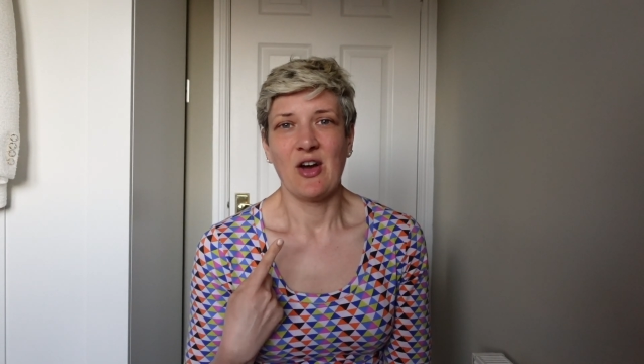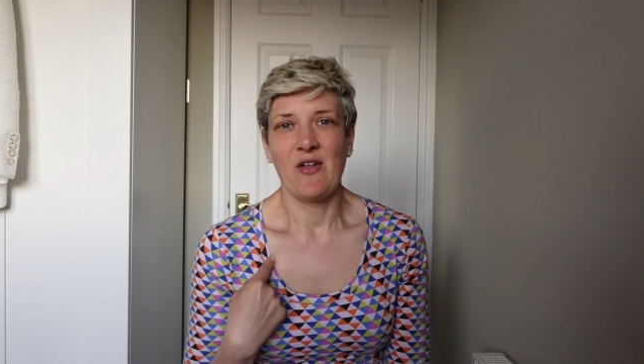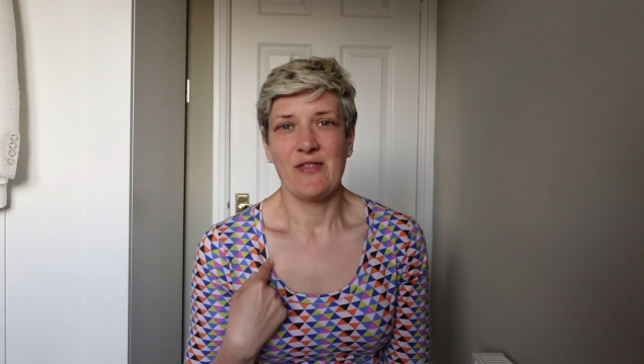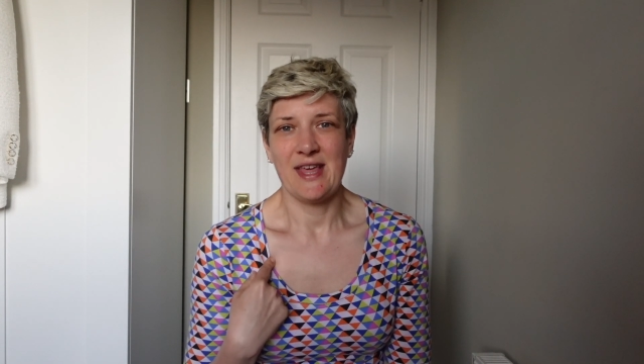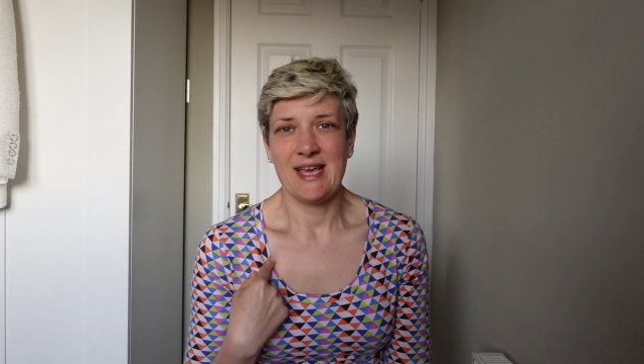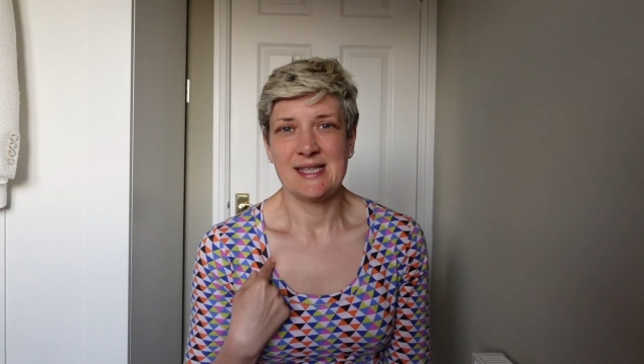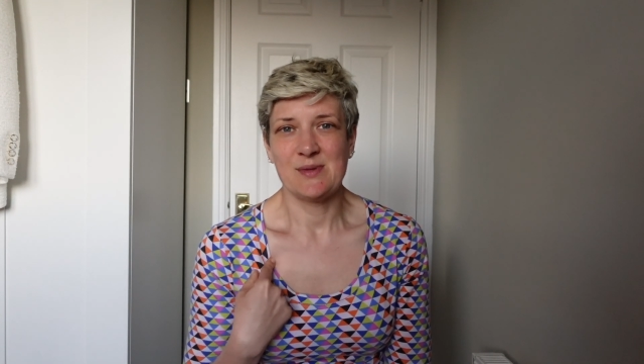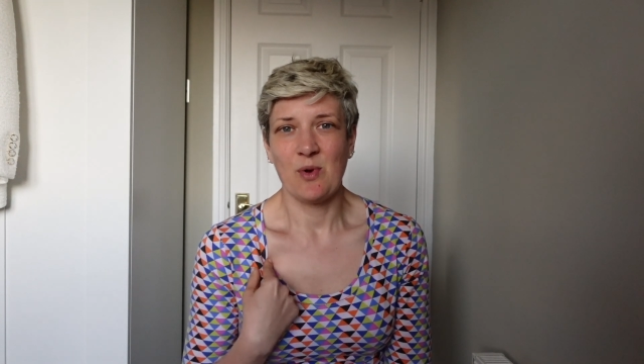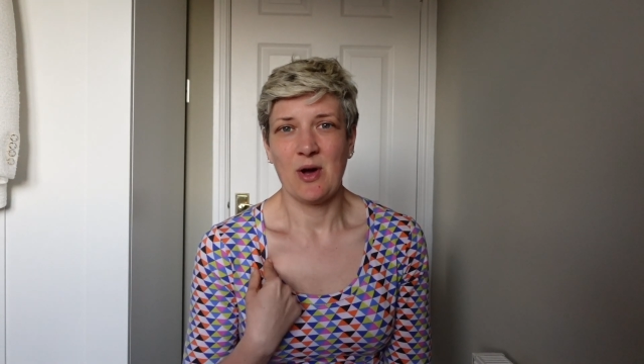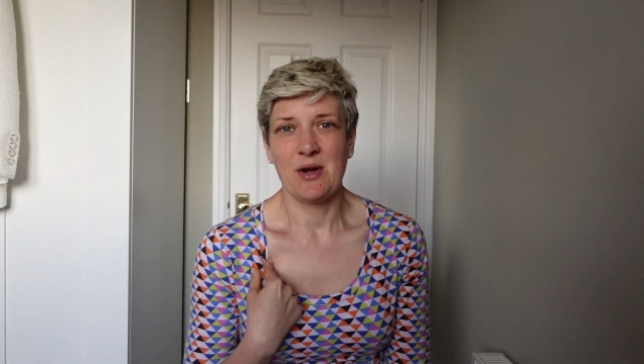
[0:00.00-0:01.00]
on
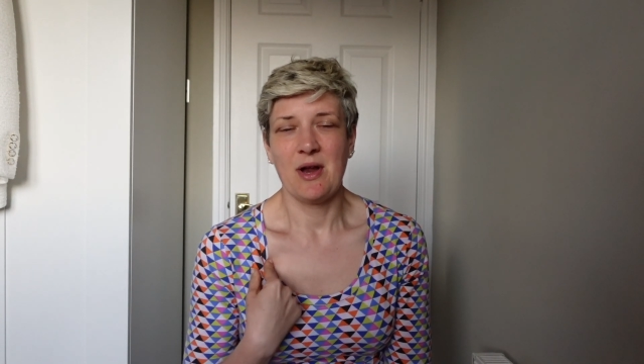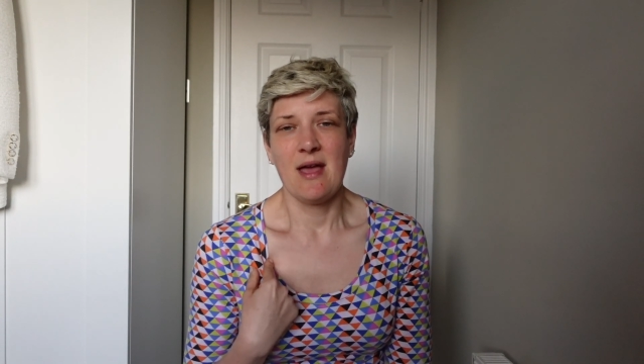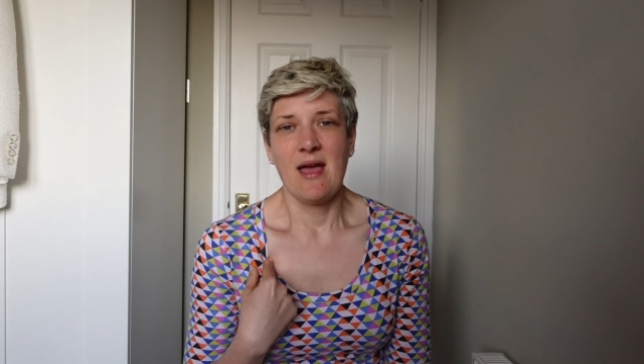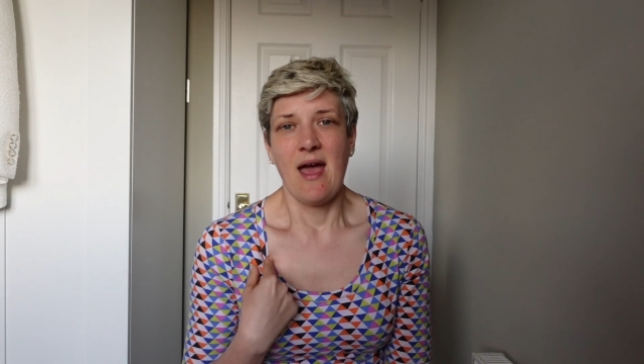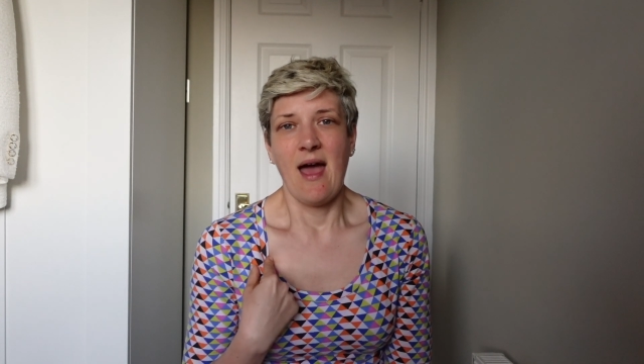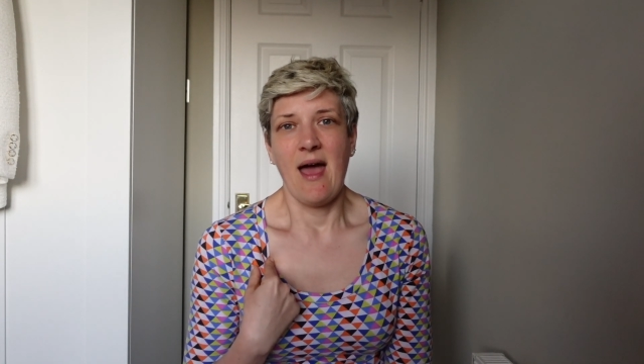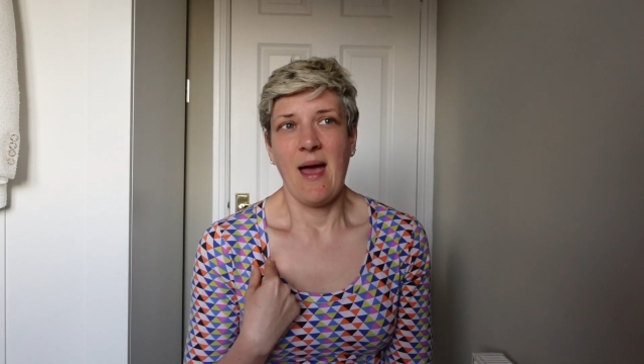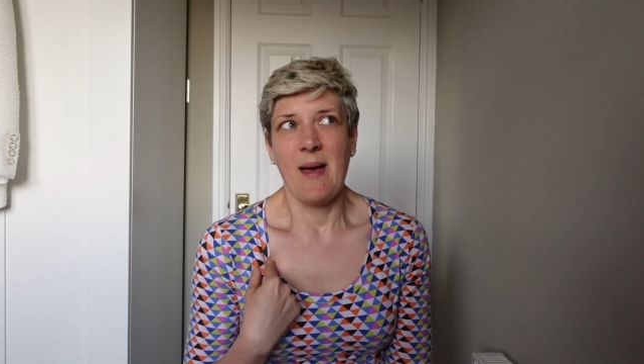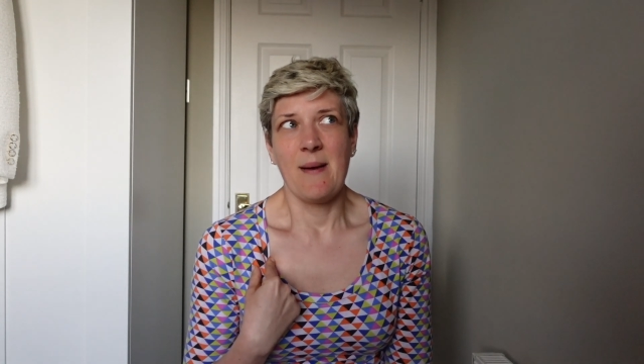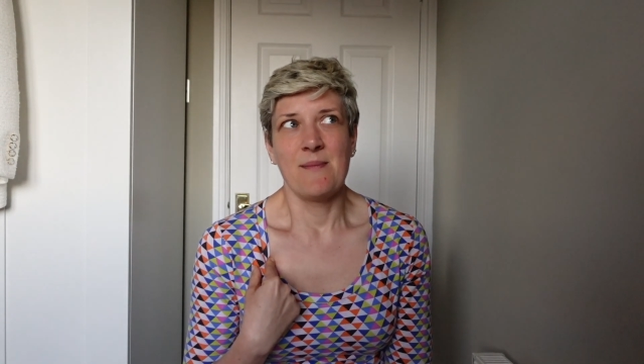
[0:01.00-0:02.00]
this one,
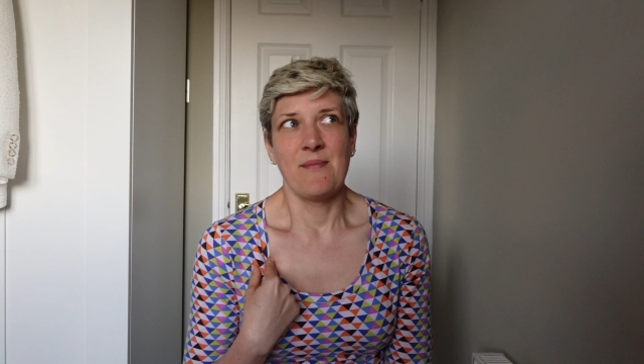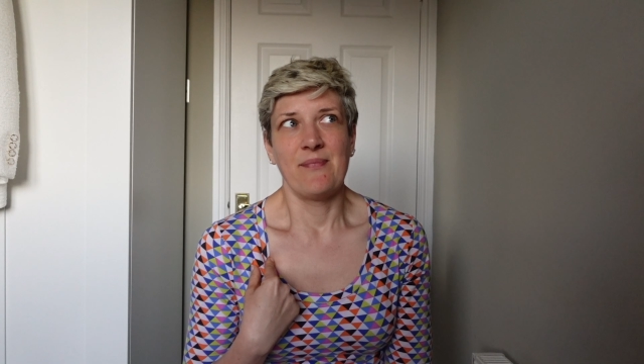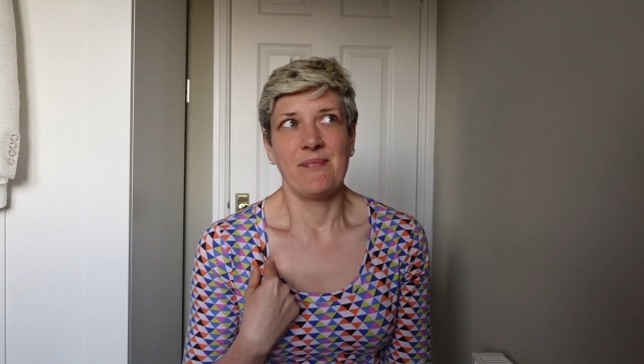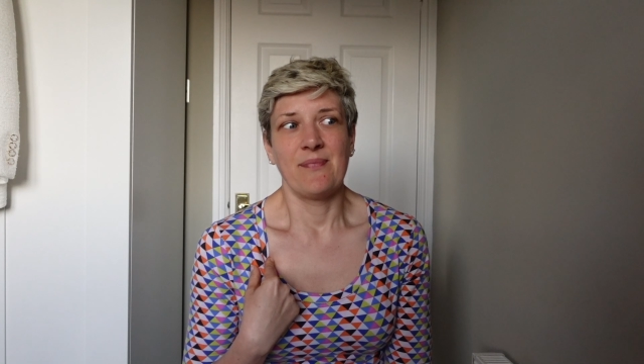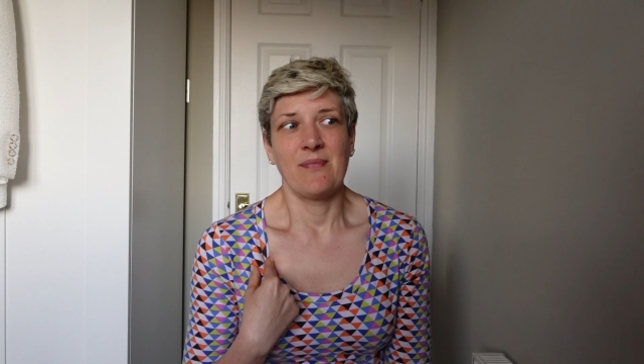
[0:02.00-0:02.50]
and